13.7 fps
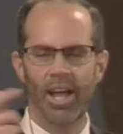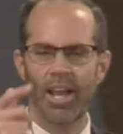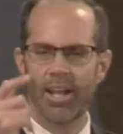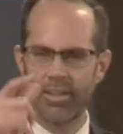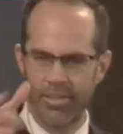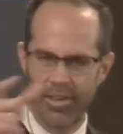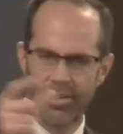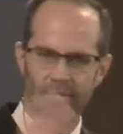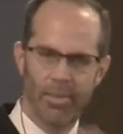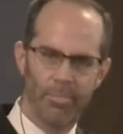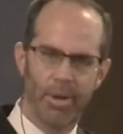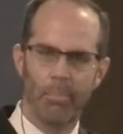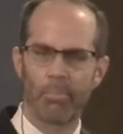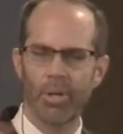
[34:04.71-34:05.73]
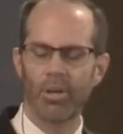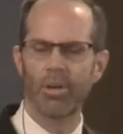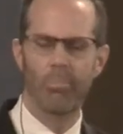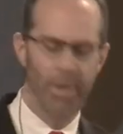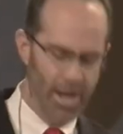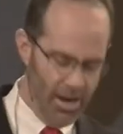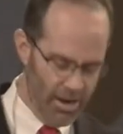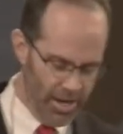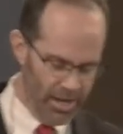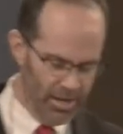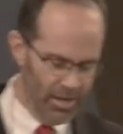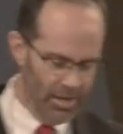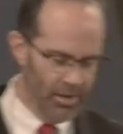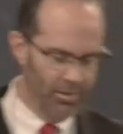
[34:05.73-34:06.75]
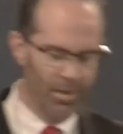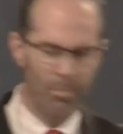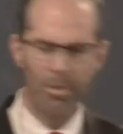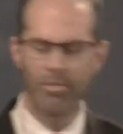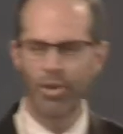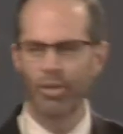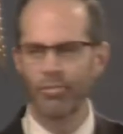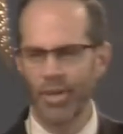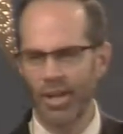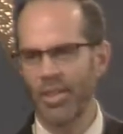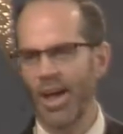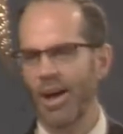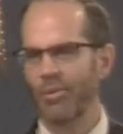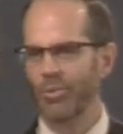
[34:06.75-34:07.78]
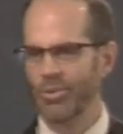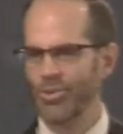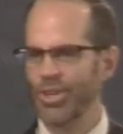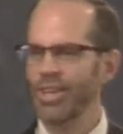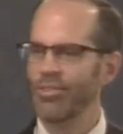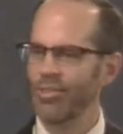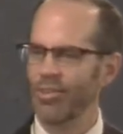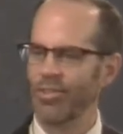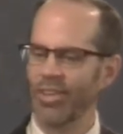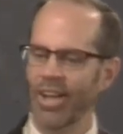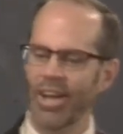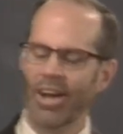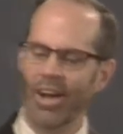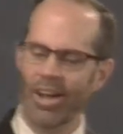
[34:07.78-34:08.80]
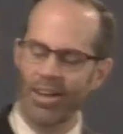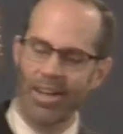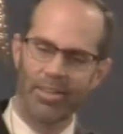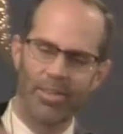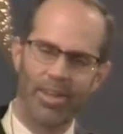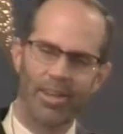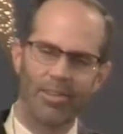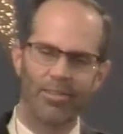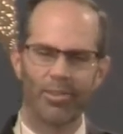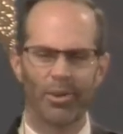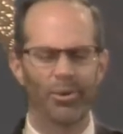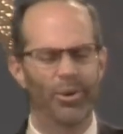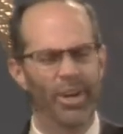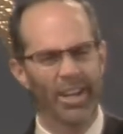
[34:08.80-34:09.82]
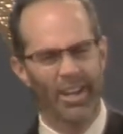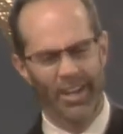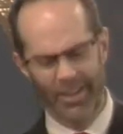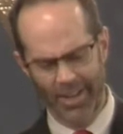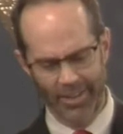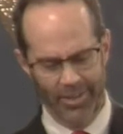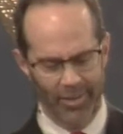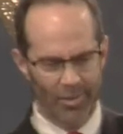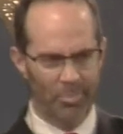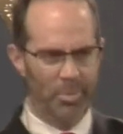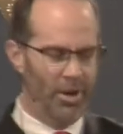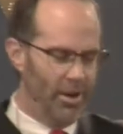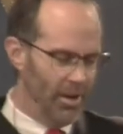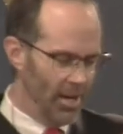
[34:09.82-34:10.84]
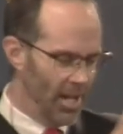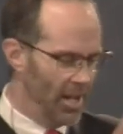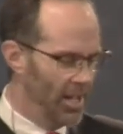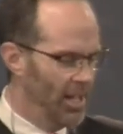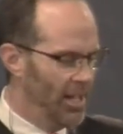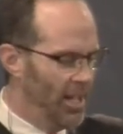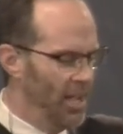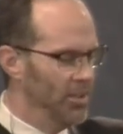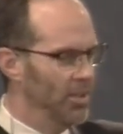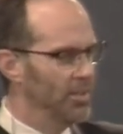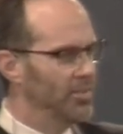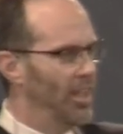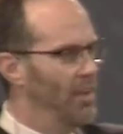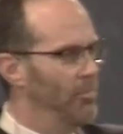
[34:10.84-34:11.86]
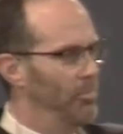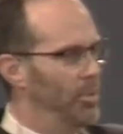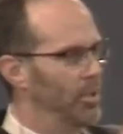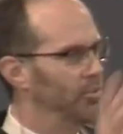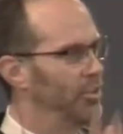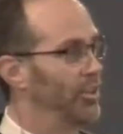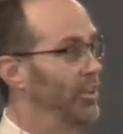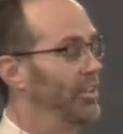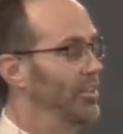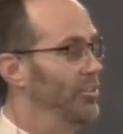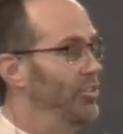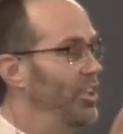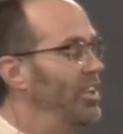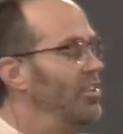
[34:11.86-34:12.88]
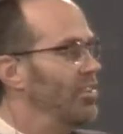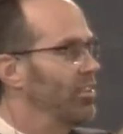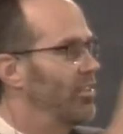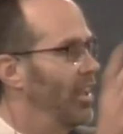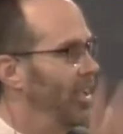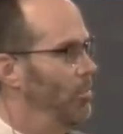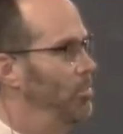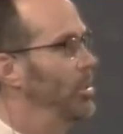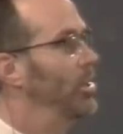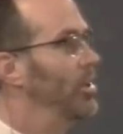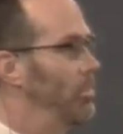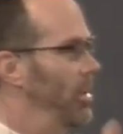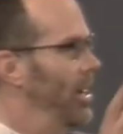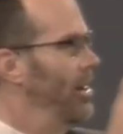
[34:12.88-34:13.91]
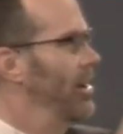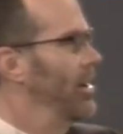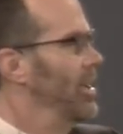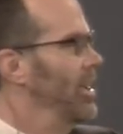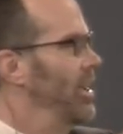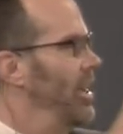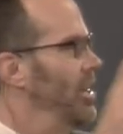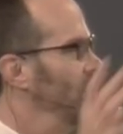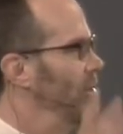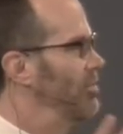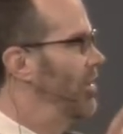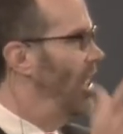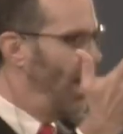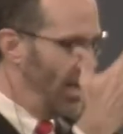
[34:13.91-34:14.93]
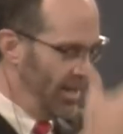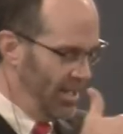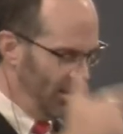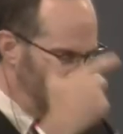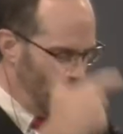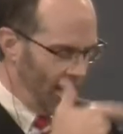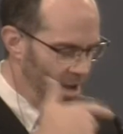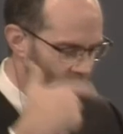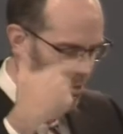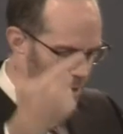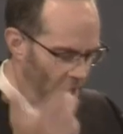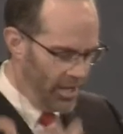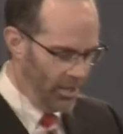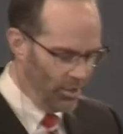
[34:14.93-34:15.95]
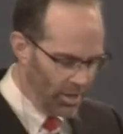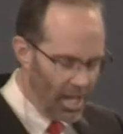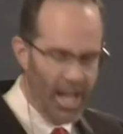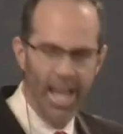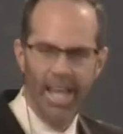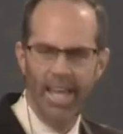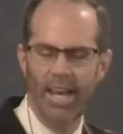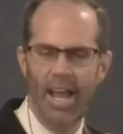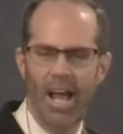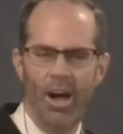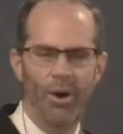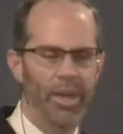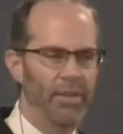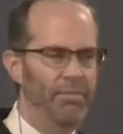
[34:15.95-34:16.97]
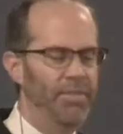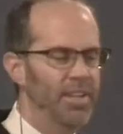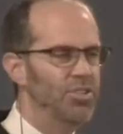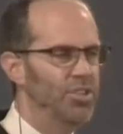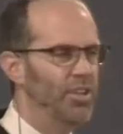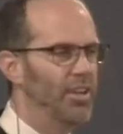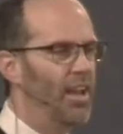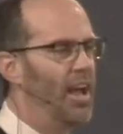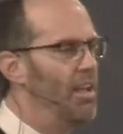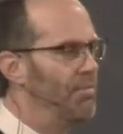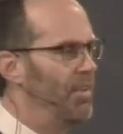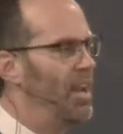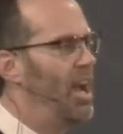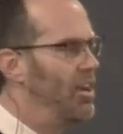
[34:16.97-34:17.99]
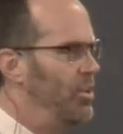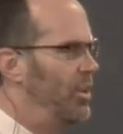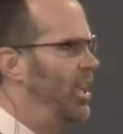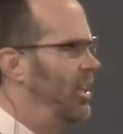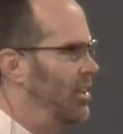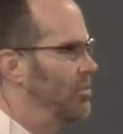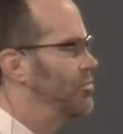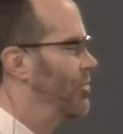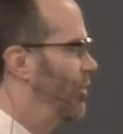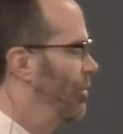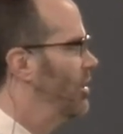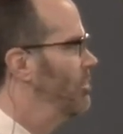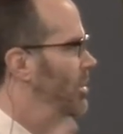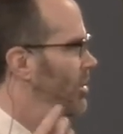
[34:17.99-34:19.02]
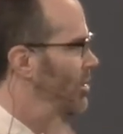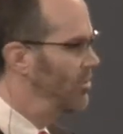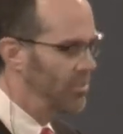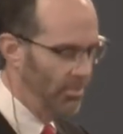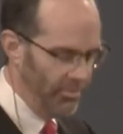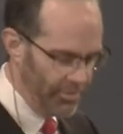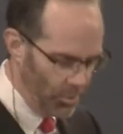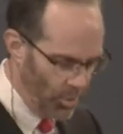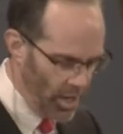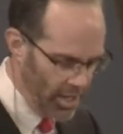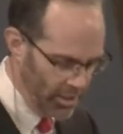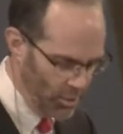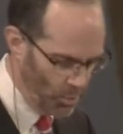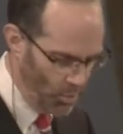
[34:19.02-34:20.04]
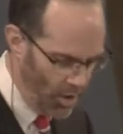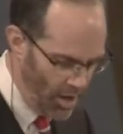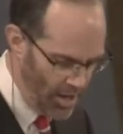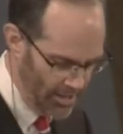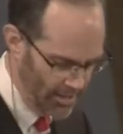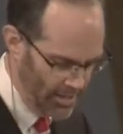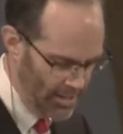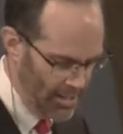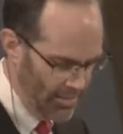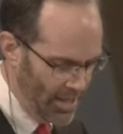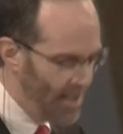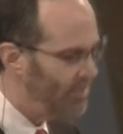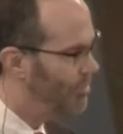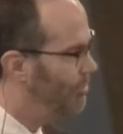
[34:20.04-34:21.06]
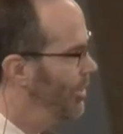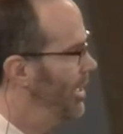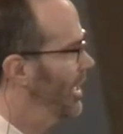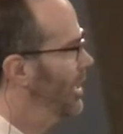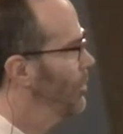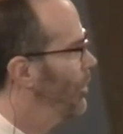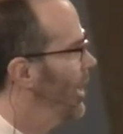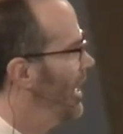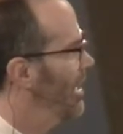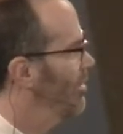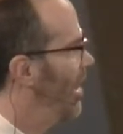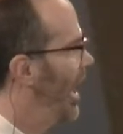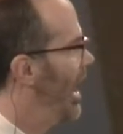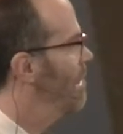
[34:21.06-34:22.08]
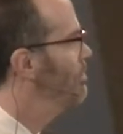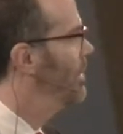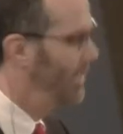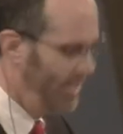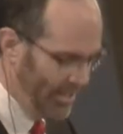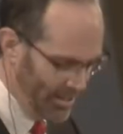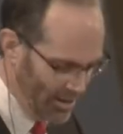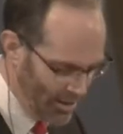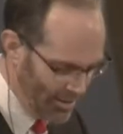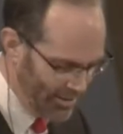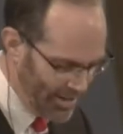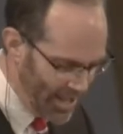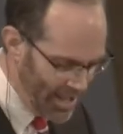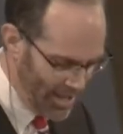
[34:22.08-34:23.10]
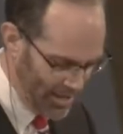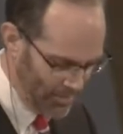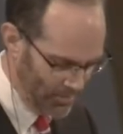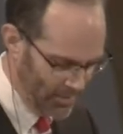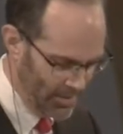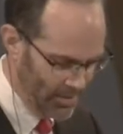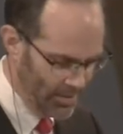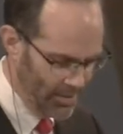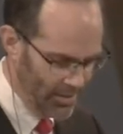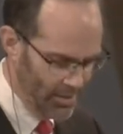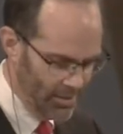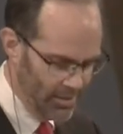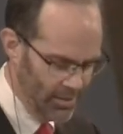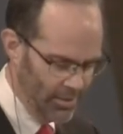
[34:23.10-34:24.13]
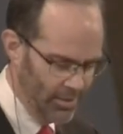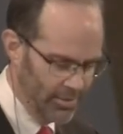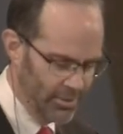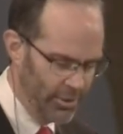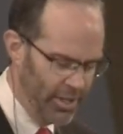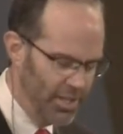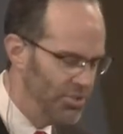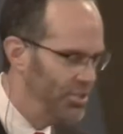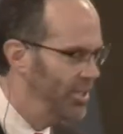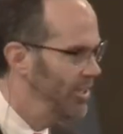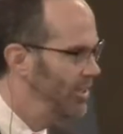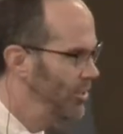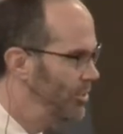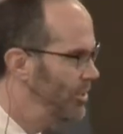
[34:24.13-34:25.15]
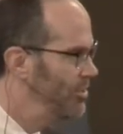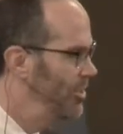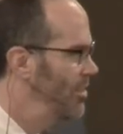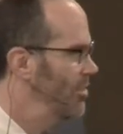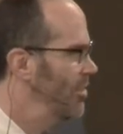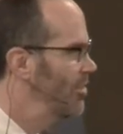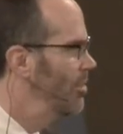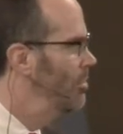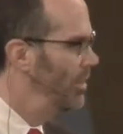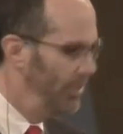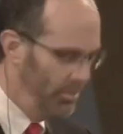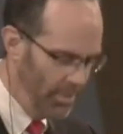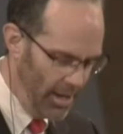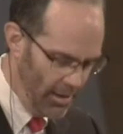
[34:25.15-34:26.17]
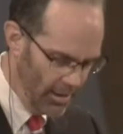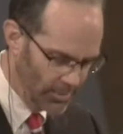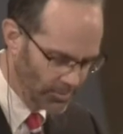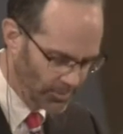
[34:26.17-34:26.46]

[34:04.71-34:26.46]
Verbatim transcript: I like this. I'm going to build a bear. And some of you have done that with Jesus. I like this. Oh, I, I like this part. I, and you just have built your little Jesus like a build a bear. And you've got him now what you like and how he fits your life and how you can control him and use him for what you want. That's really what has happened in our day. So, is your Jesus a build a bear?